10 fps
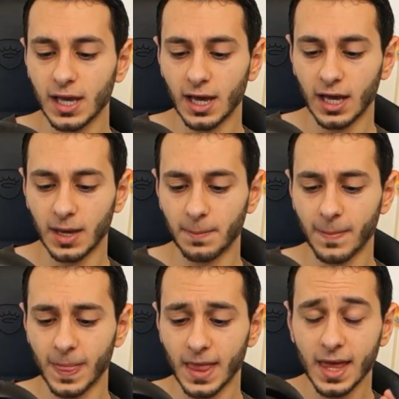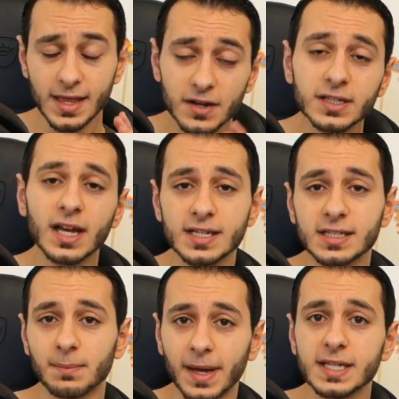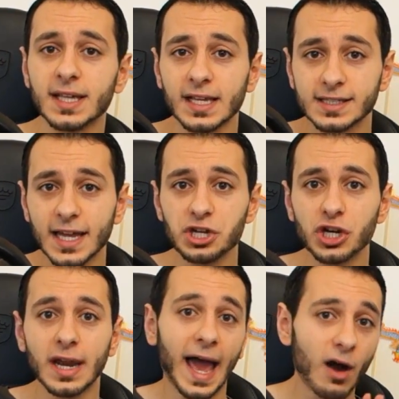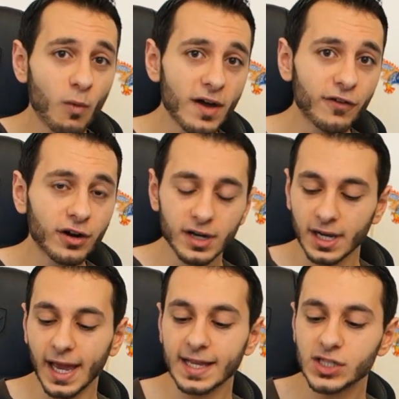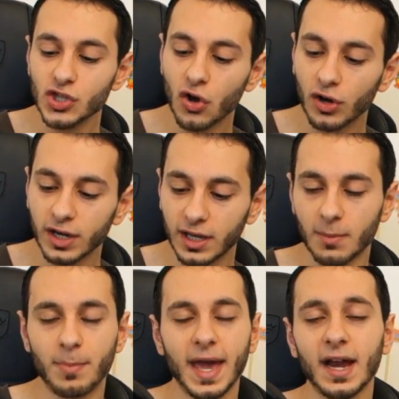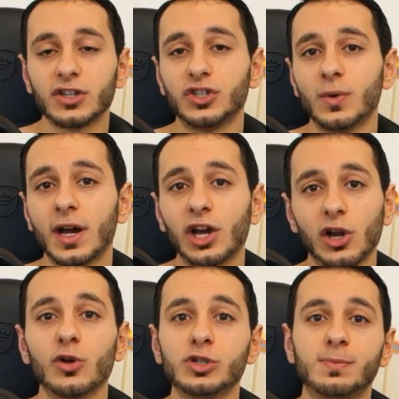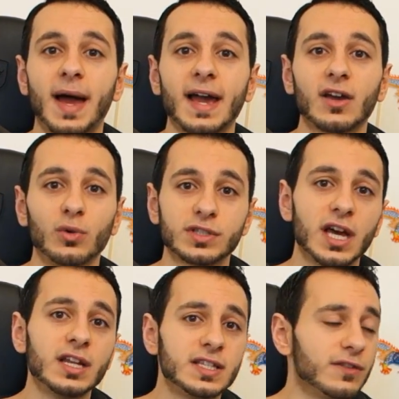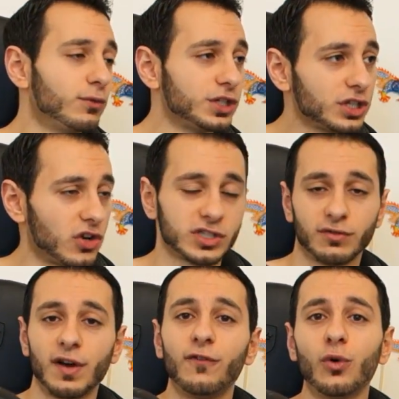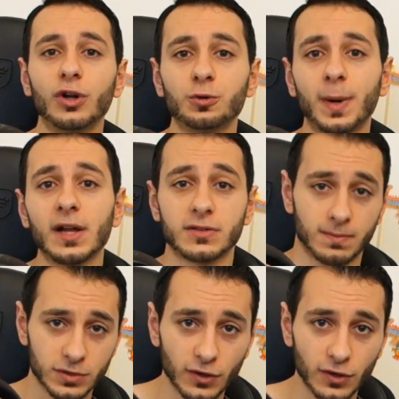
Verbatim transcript: Um, there is a nice sub-bass extension, however, it's not going to compare to a closed-back alternative, which costs around £400.